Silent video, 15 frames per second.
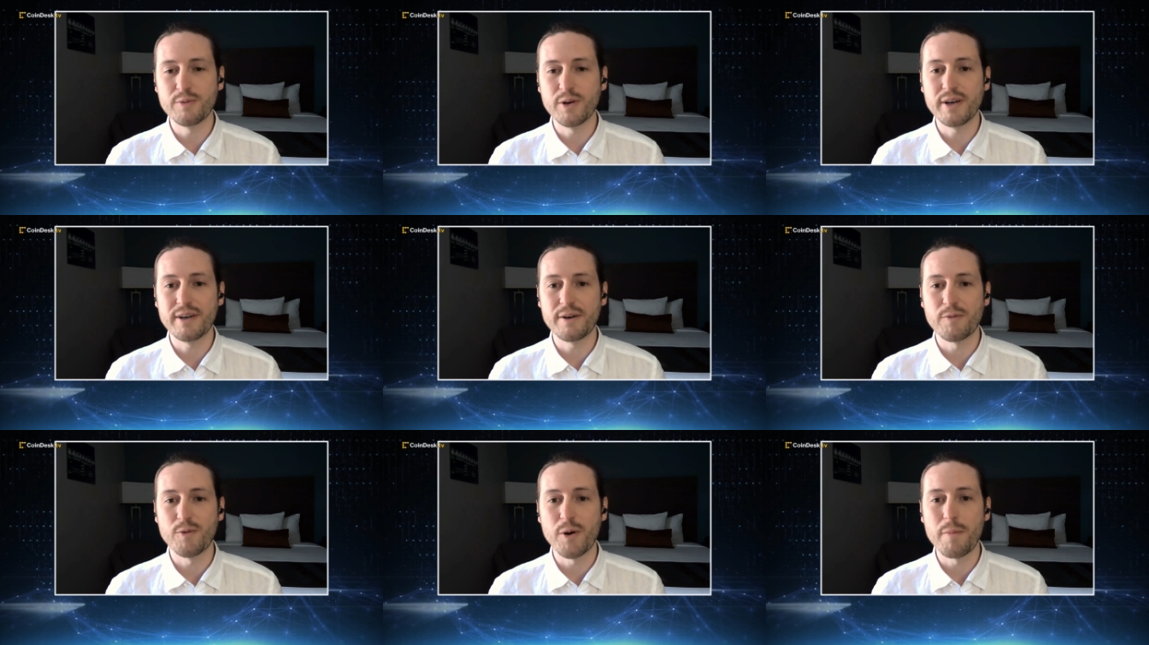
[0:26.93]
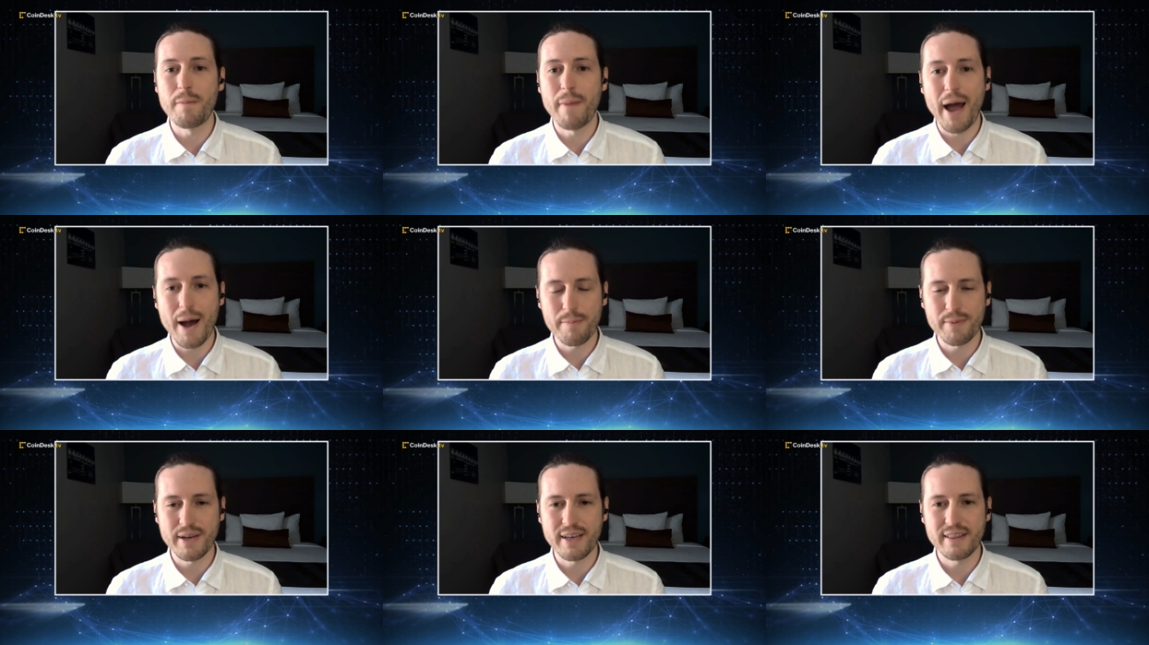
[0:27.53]
we're
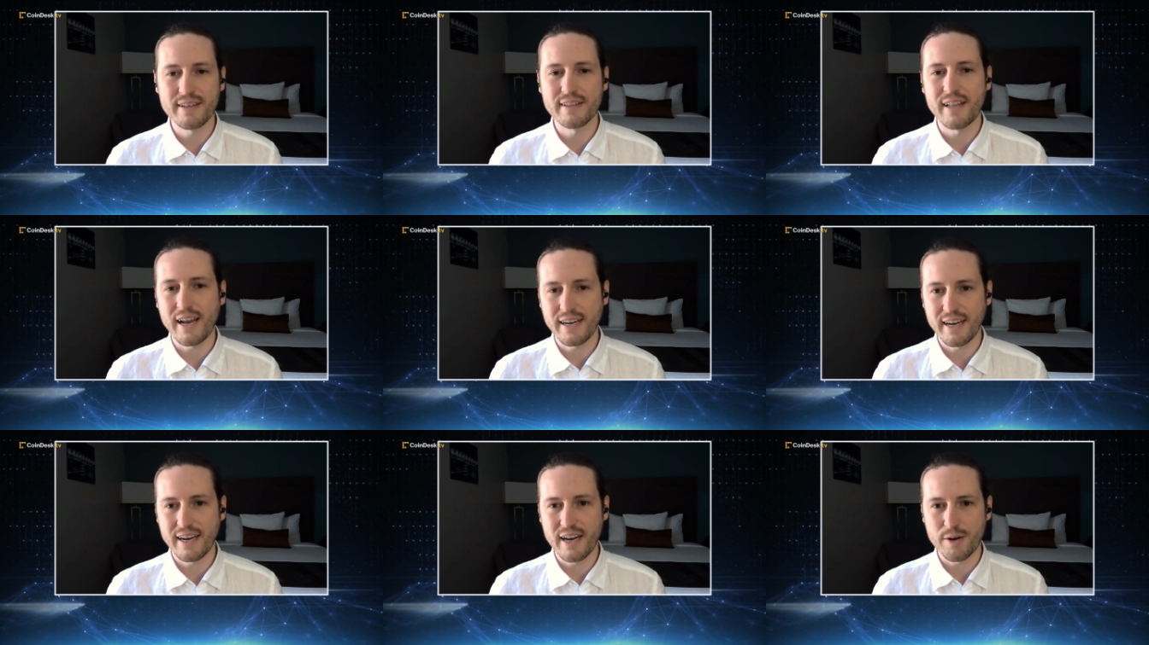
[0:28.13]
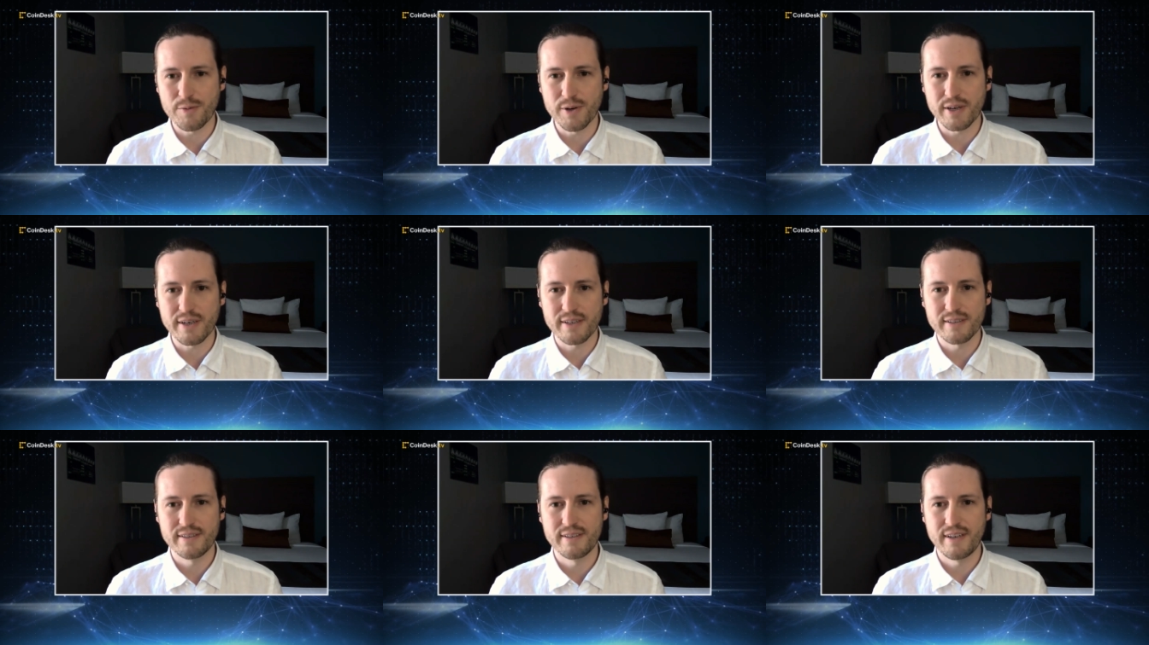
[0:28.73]
mapping the Lightning
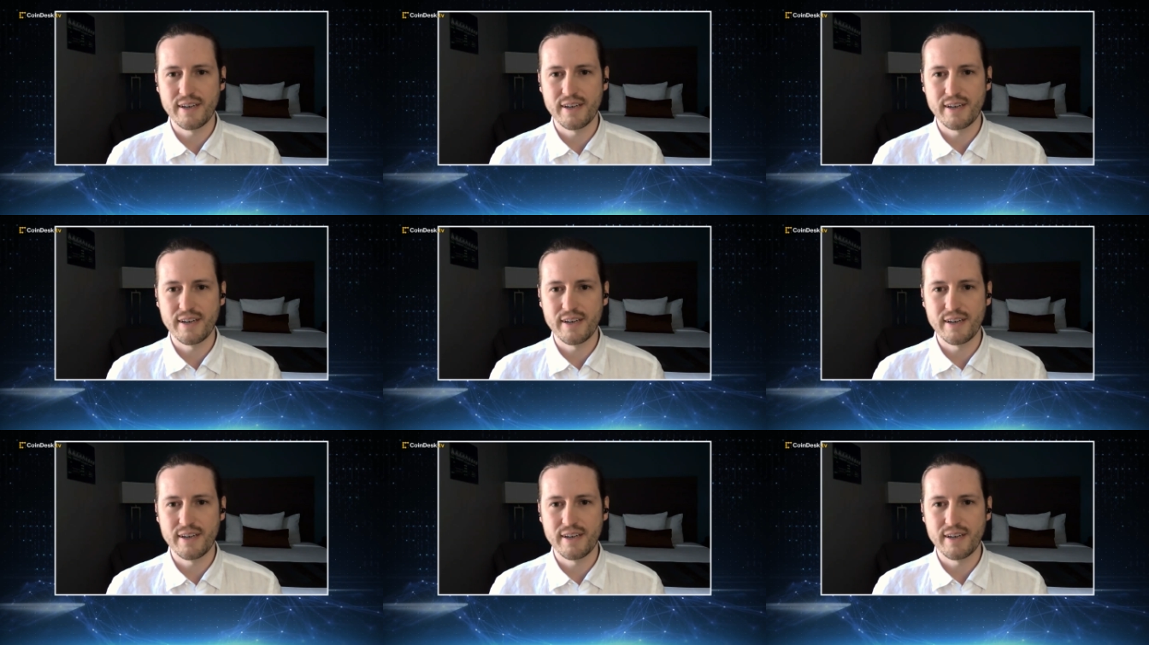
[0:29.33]
Network.